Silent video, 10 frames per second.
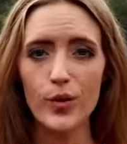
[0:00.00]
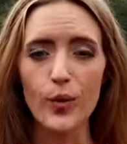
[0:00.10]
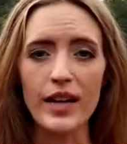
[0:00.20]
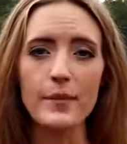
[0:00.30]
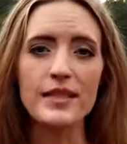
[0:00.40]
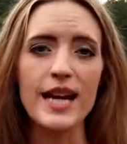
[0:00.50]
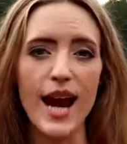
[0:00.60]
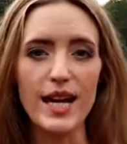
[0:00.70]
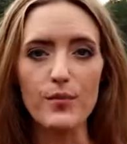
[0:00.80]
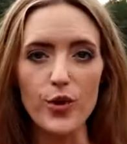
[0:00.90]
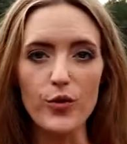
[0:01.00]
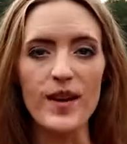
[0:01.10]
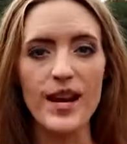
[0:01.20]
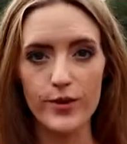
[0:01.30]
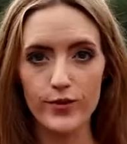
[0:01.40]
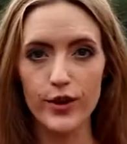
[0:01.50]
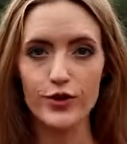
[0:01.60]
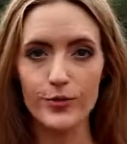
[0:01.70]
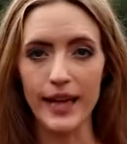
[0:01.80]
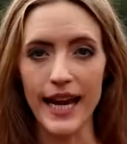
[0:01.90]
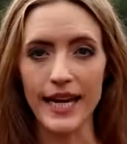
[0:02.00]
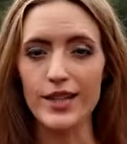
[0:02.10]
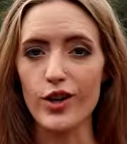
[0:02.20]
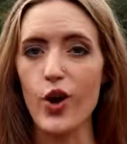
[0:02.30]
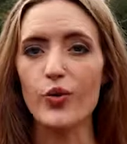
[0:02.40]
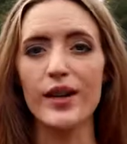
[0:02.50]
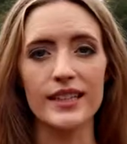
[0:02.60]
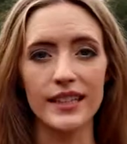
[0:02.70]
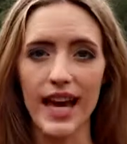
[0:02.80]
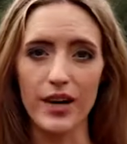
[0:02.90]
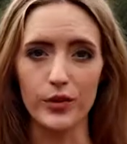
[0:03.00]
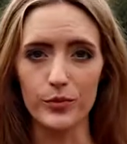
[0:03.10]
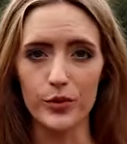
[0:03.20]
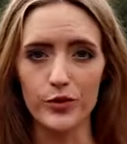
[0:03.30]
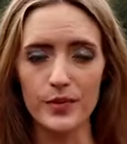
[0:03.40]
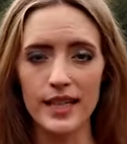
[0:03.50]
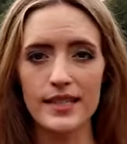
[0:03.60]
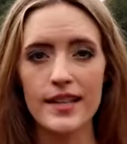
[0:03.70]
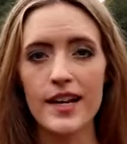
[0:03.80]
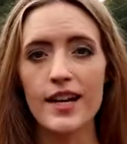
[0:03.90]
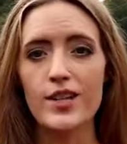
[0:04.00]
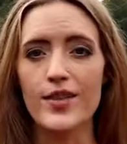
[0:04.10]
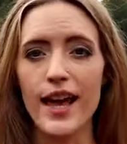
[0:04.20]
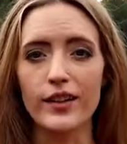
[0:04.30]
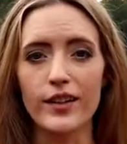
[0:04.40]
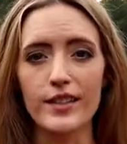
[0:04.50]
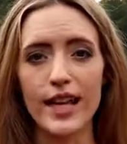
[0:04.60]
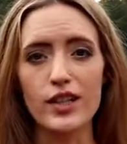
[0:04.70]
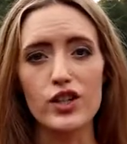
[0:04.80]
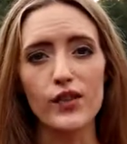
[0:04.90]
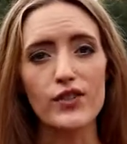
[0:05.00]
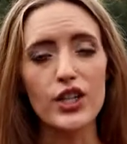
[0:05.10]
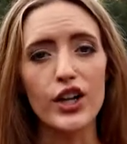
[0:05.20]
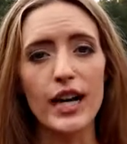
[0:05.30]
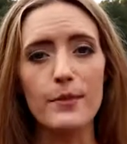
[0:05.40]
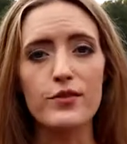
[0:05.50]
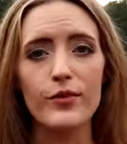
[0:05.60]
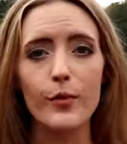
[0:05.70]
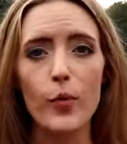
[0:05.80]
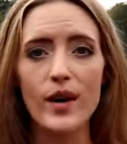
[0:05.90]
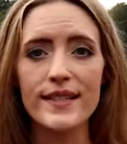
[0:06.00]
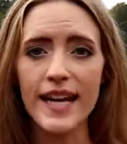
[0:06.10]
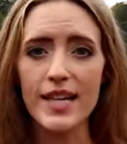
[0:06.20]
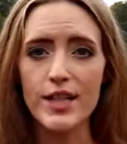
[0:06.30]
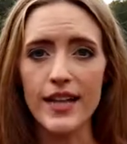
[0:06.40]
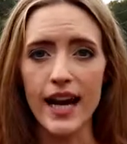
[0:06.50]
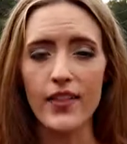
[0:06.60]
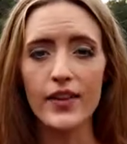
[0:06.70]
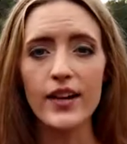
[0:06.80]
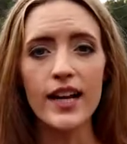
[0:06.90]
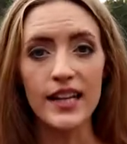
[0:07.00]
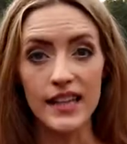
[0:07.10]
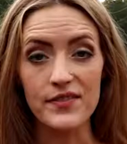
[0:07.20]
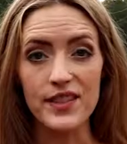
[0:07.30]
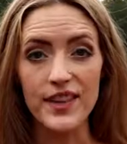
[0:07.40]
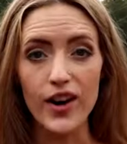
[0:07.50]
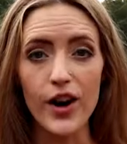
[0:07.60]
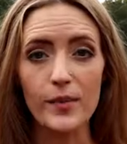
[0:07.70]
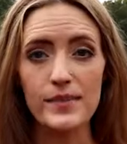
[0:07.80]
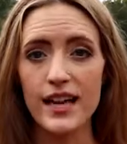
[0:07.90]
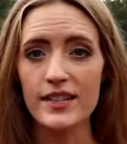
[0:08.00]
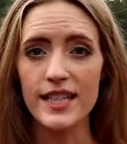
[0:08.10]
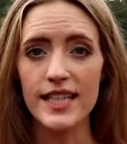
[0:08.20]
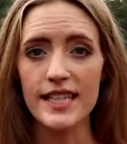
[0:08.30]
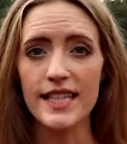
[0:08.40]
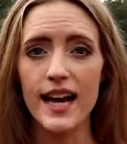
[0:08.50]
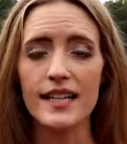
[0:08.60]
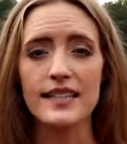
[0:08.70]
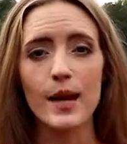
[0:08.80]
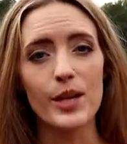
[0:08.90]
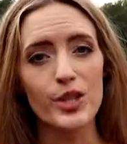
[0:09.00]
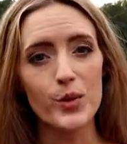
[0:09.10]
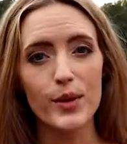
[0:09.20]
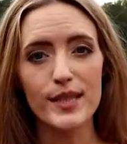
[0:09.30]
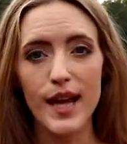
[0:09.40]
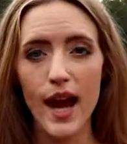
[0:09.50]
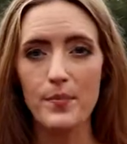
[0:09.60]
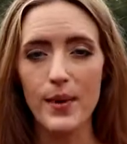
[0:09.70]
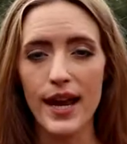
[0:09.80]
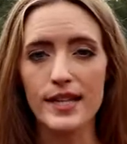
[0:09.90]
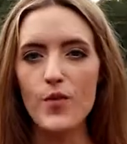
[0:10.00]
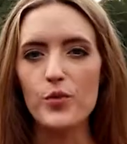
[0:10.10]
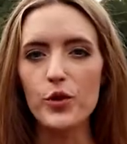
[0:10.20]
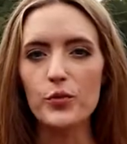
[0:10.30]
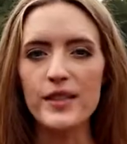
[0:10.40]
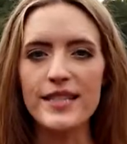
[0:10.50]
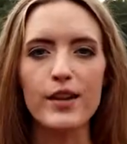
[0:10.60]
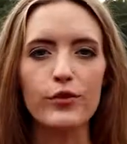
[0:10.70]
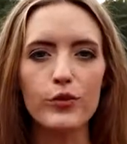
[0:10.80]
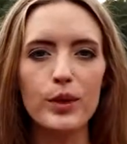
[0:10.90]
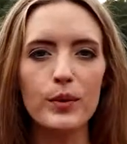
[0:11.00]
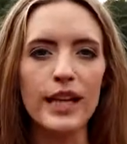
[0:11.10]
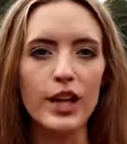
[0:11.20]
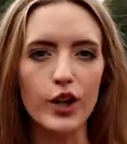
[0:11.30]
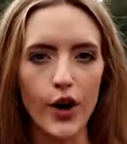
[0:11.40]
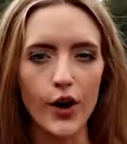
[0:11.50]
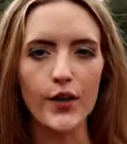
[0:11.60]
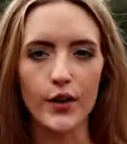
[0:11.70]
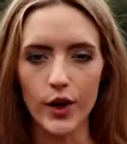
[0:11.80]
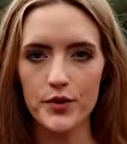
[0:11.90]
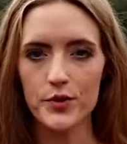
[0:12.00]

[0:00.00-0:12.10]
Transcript: When we come into any movement in the frontal plane, it's always lateral movement. So that looks like shifting your hips from one side to the other, lifting the arms out to the sides, coming into a side bend, movements that frequently occur in the golf